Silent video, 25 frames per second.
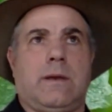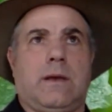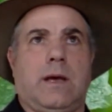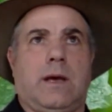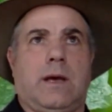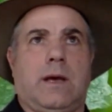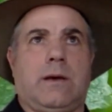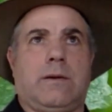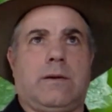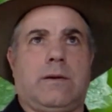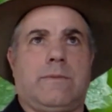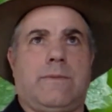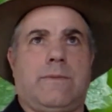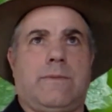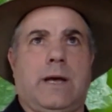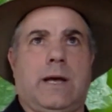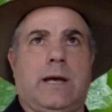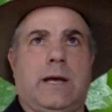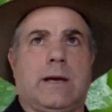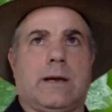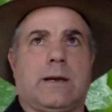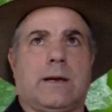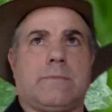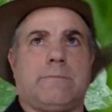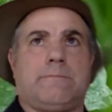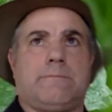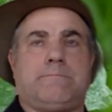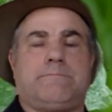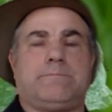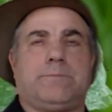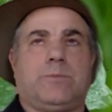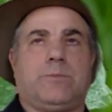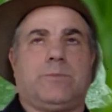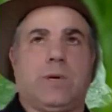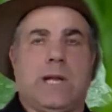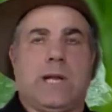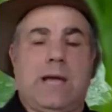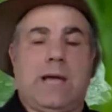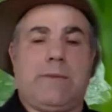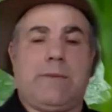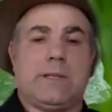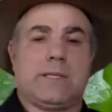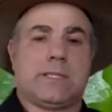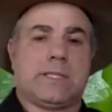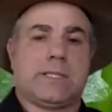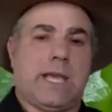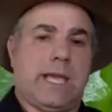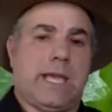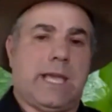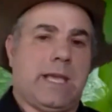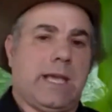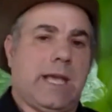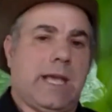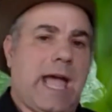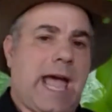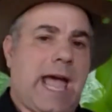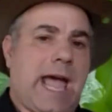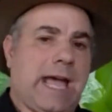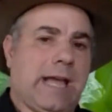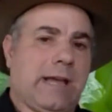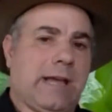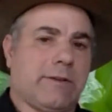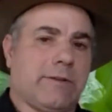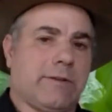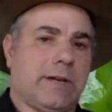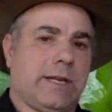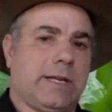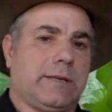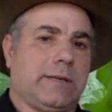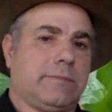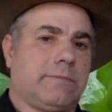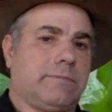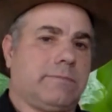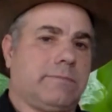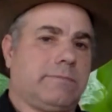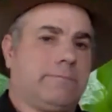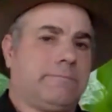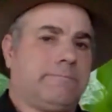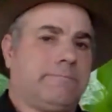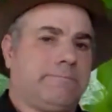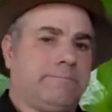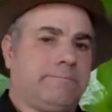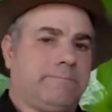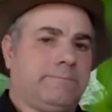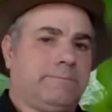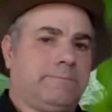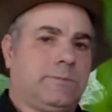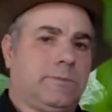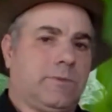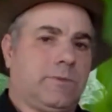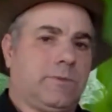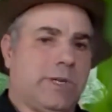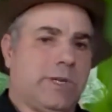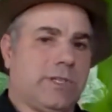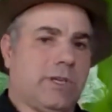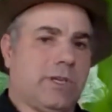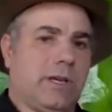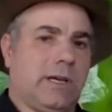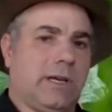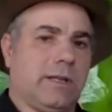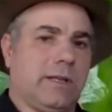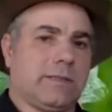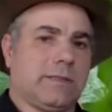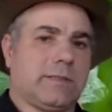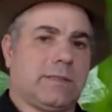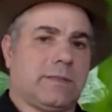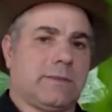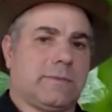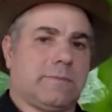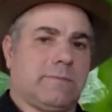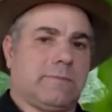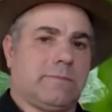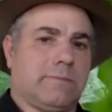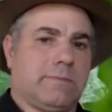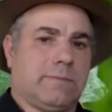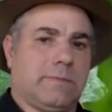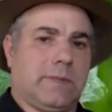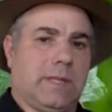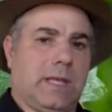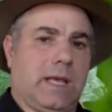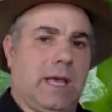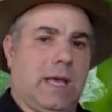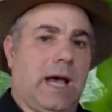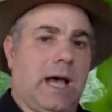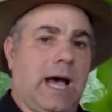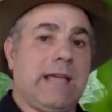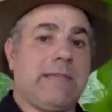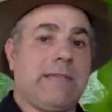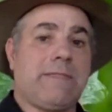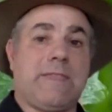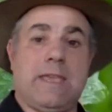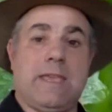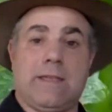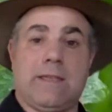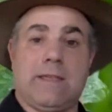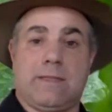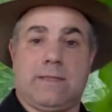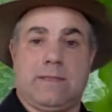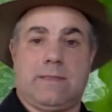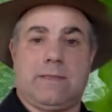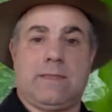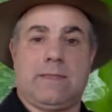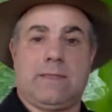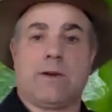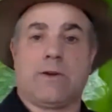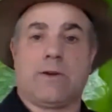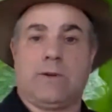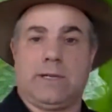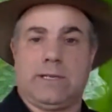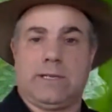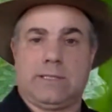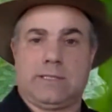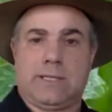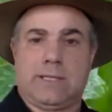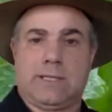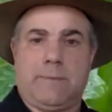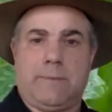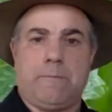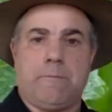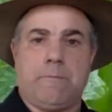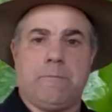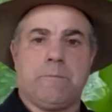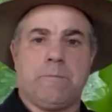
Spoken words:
what I would say accurate results, I think they're onto something.